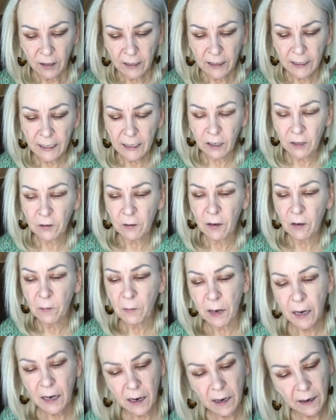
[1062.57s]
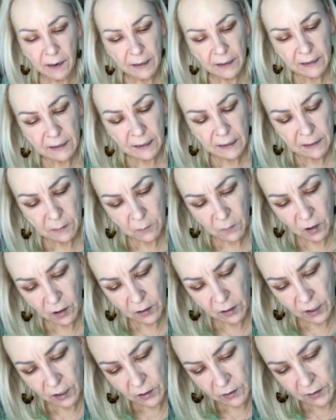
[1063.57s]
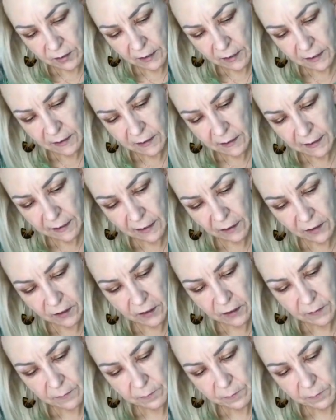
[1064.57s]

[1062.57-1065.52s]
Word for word: so I can get in around my eyes because I'm not going to use a concealer.